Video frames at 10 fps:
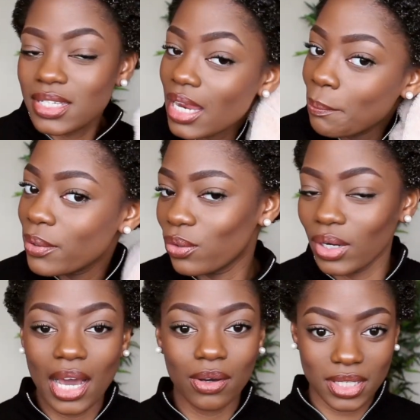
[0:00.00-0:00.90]
damp it
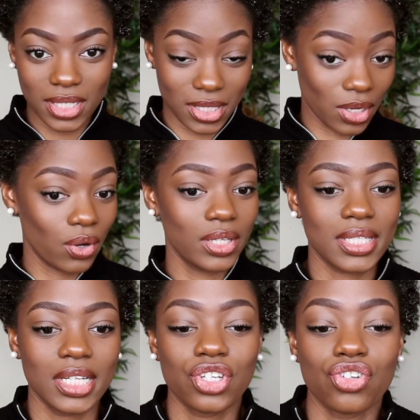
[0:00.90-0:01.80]
all out because it's a lot and
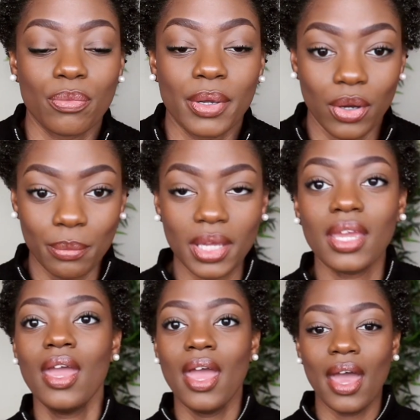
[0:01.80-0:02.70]
it's literally dripping on me.